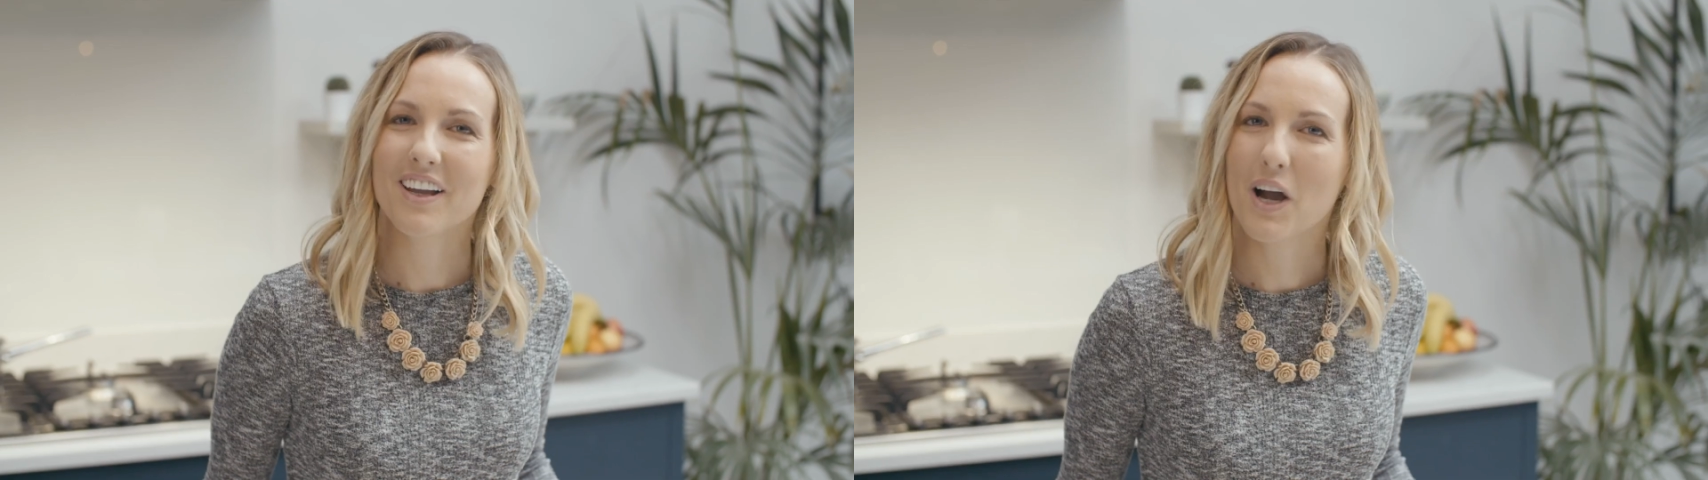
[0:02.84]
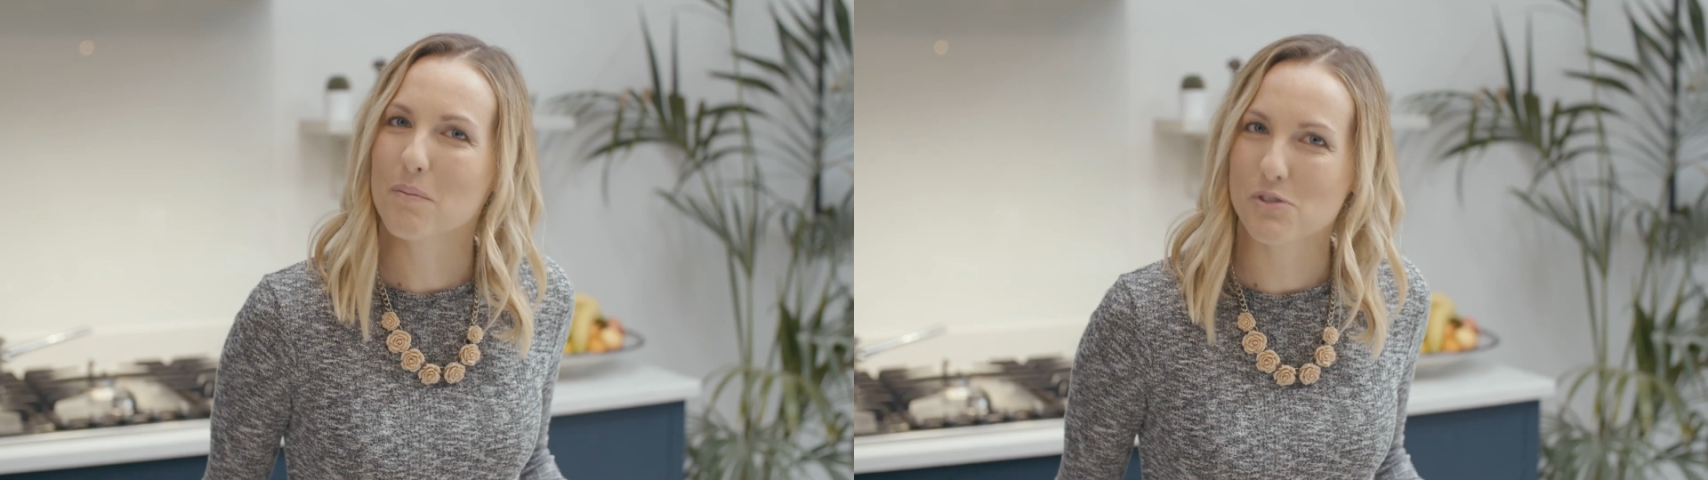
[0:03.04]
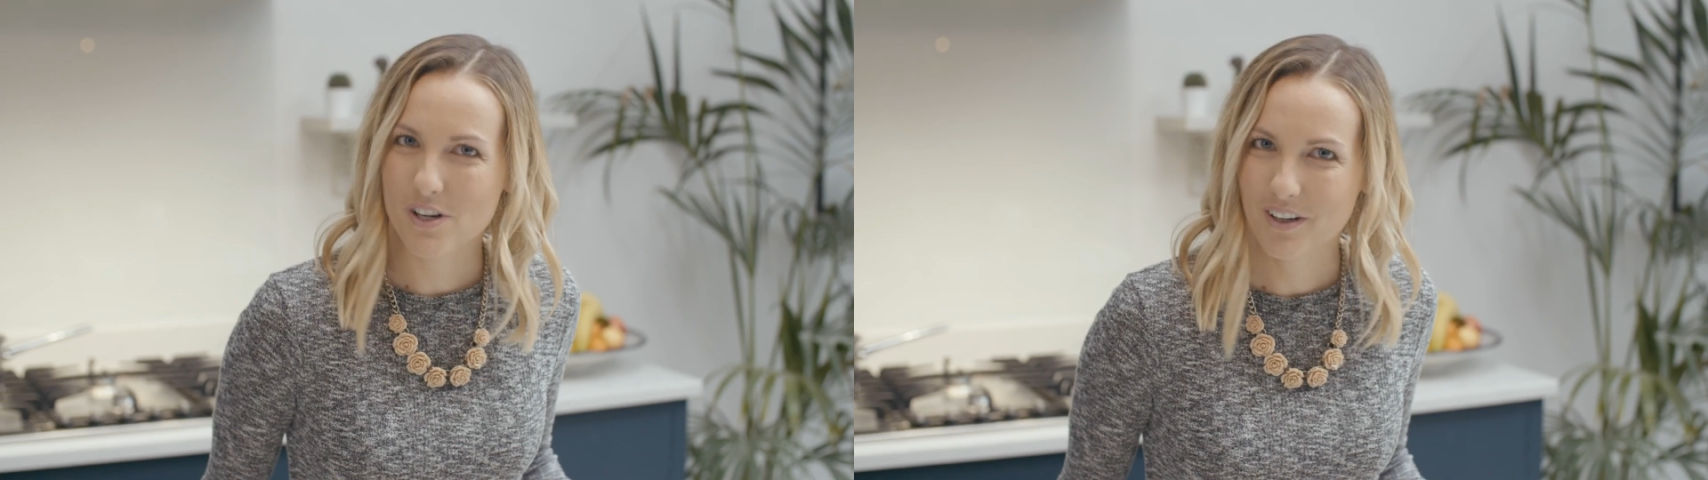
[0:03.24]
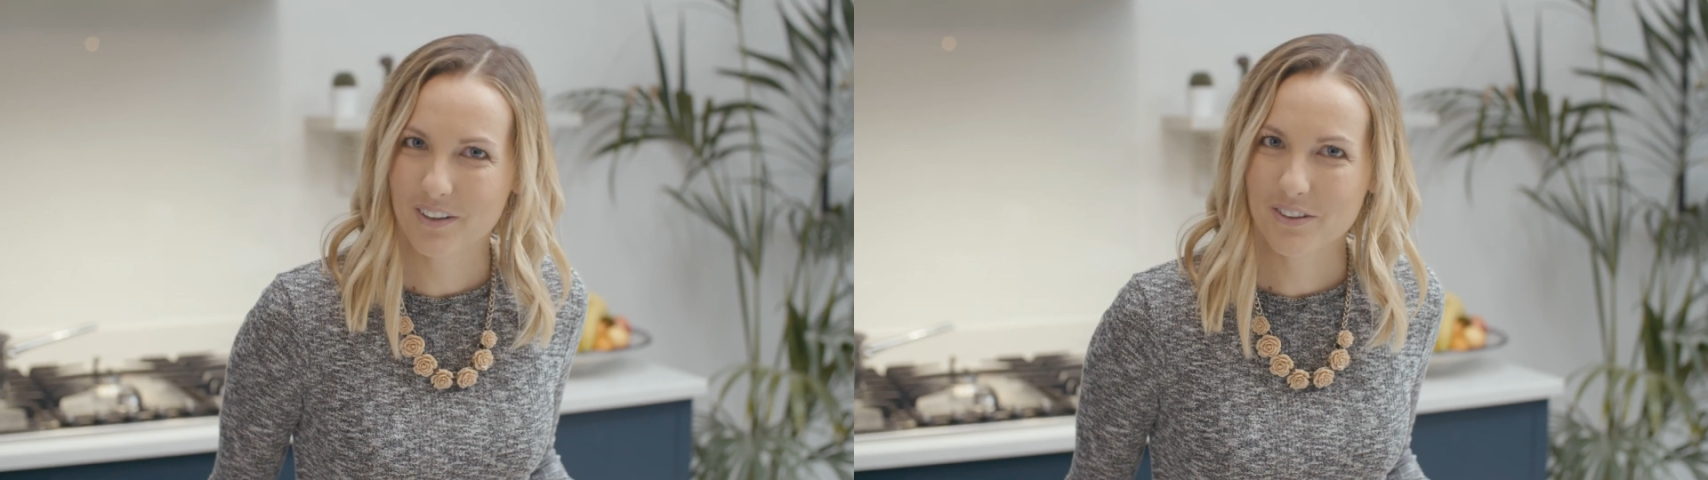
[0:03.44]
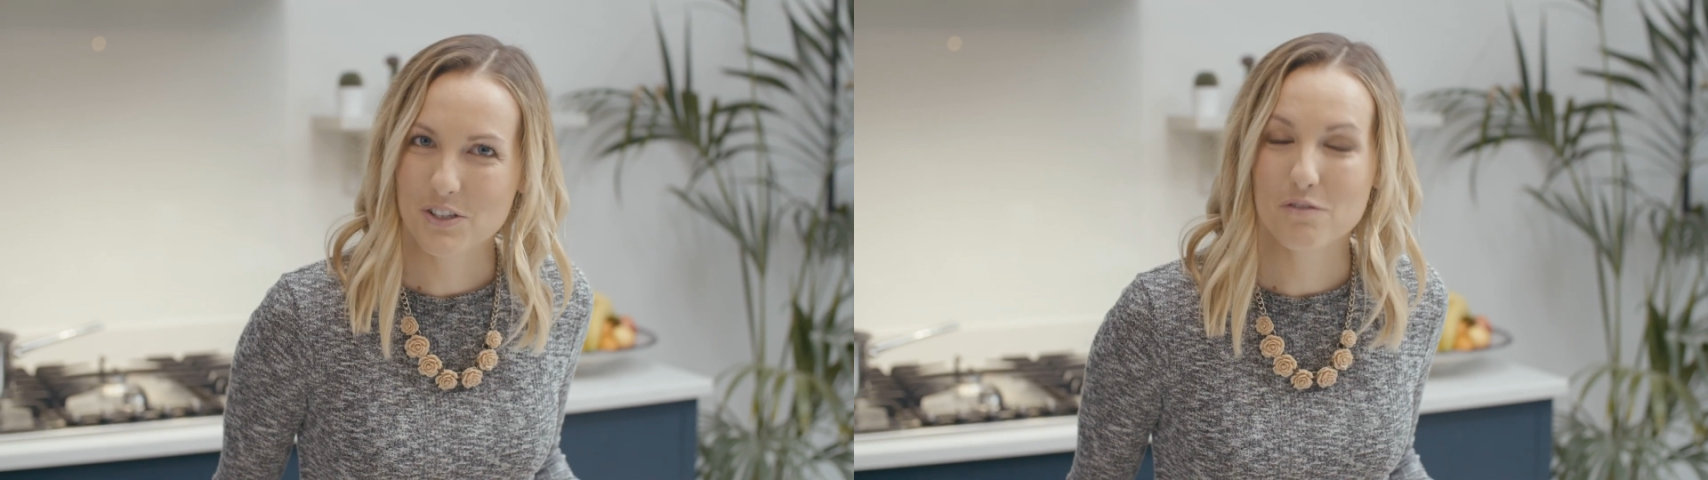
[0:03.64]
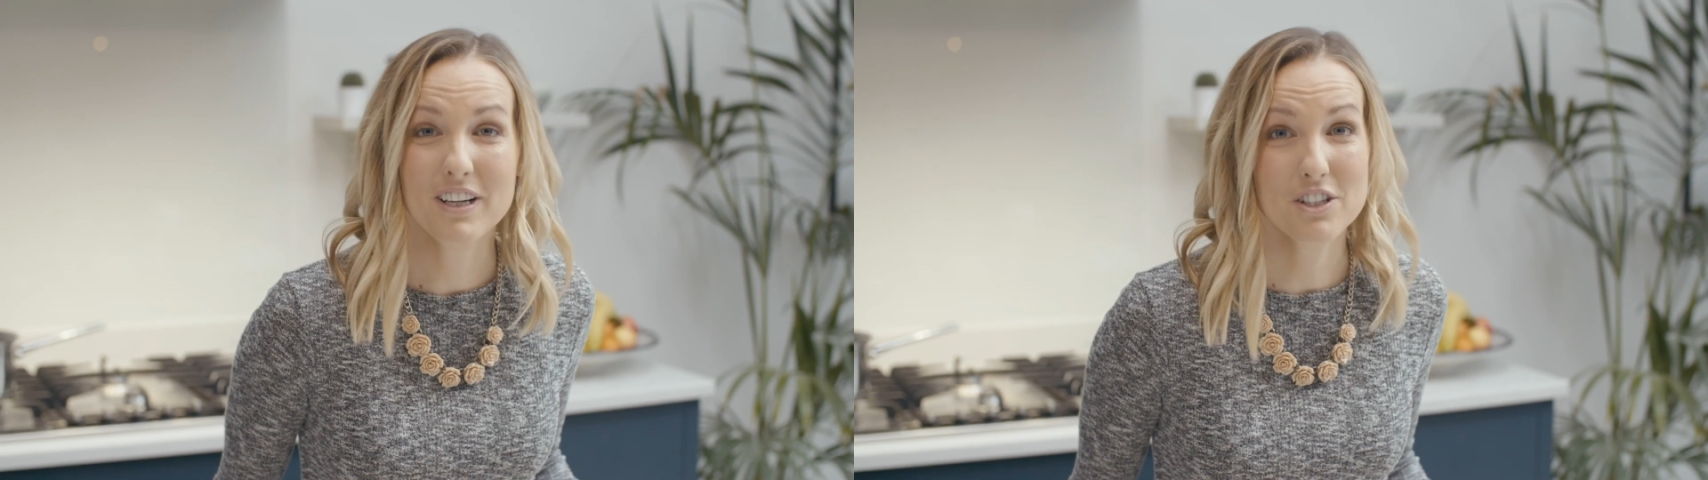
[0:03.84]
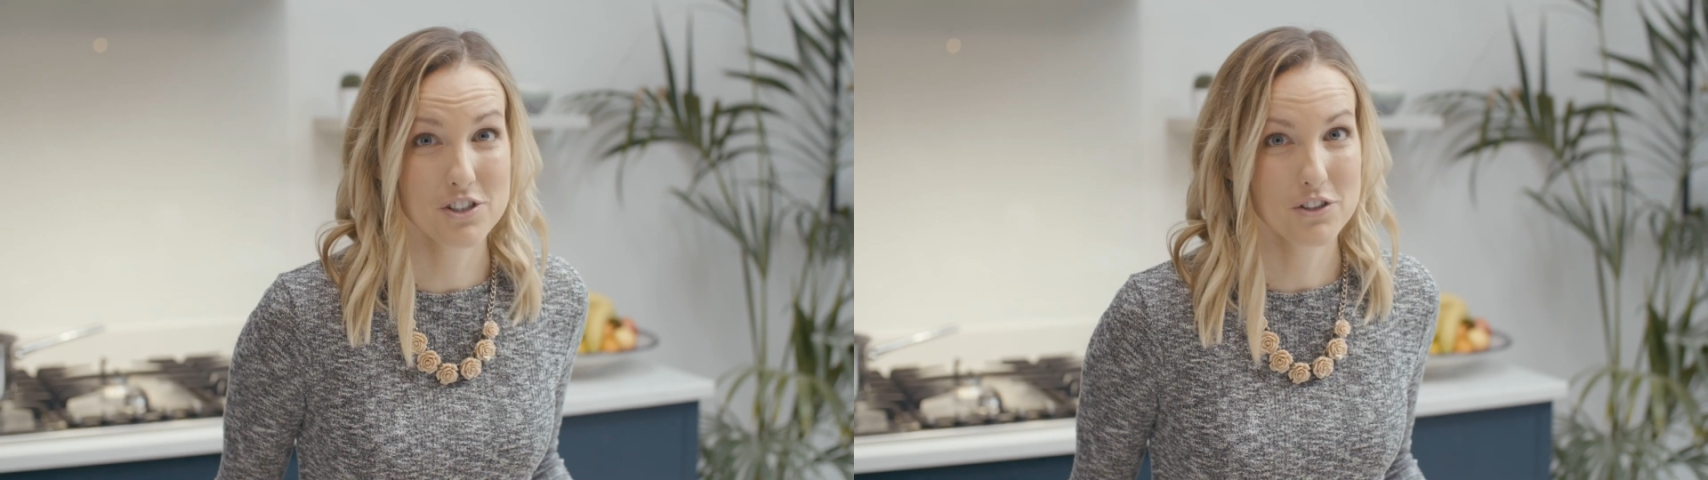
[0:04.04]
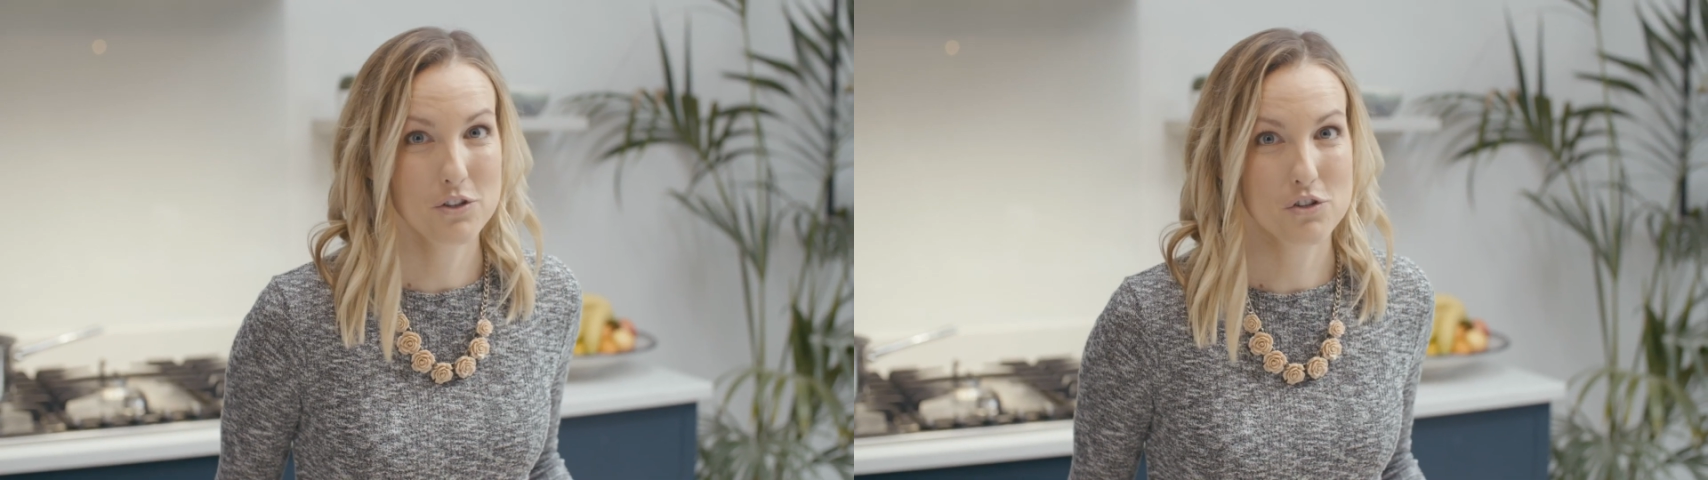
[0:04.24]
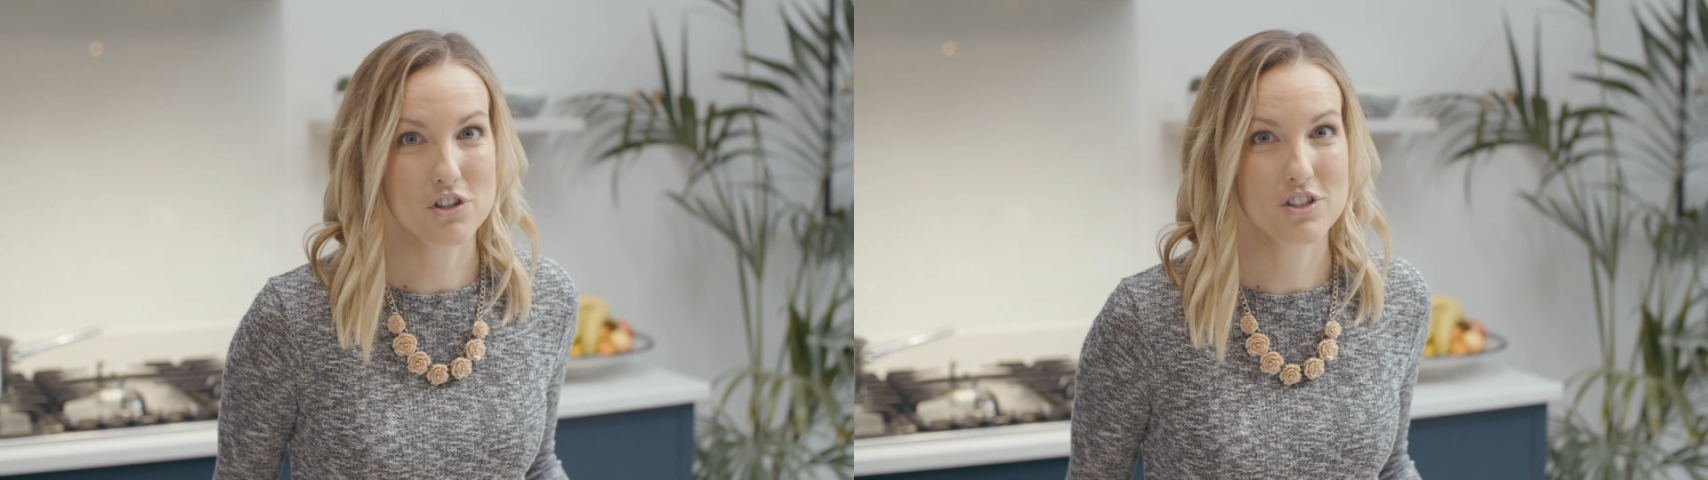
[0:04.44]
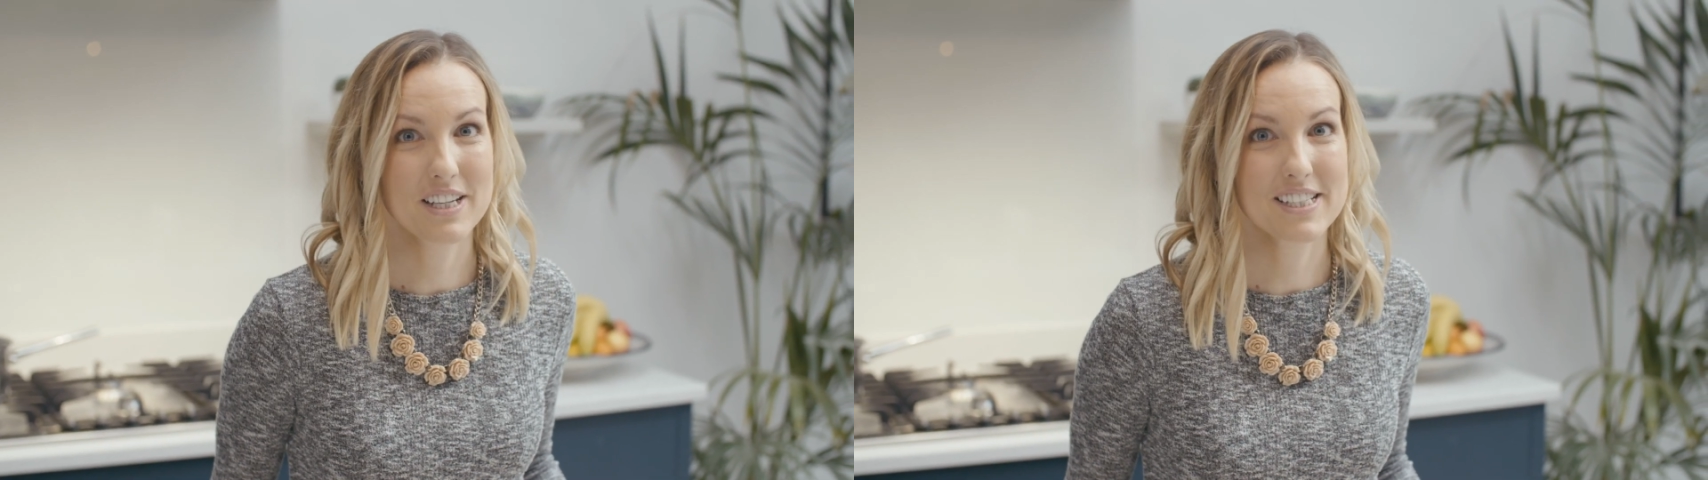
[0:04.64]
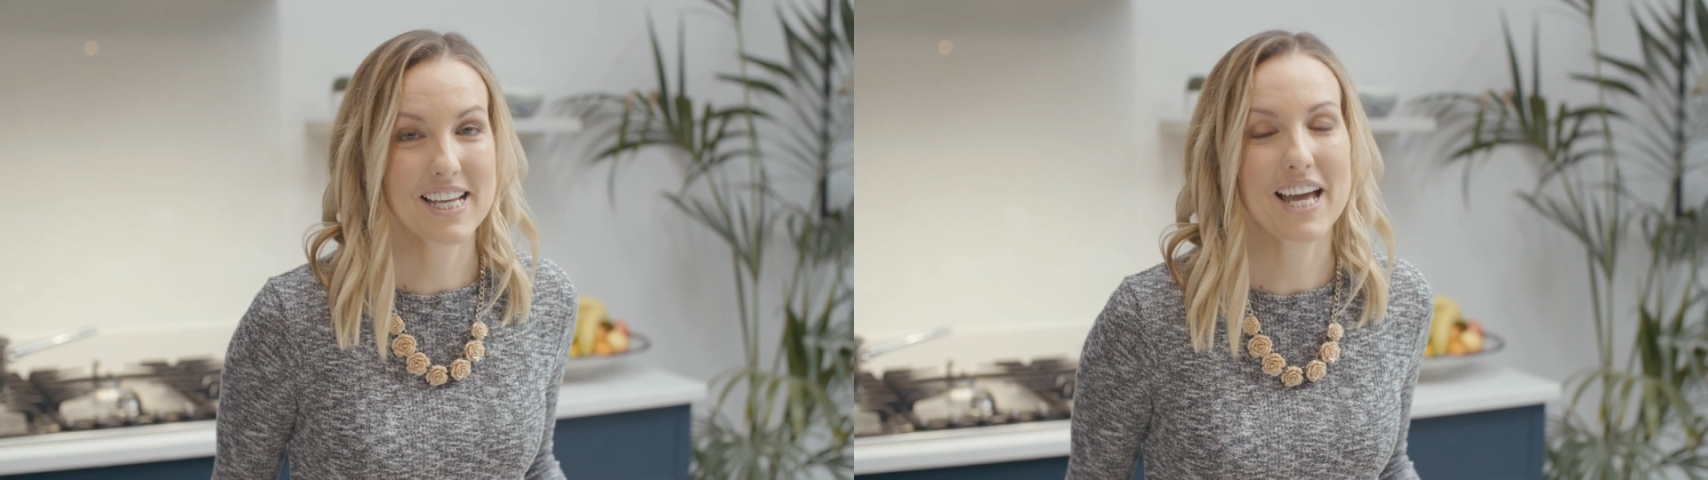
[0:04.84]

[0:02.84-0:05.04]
I'm Charlotte, registered nutritionist,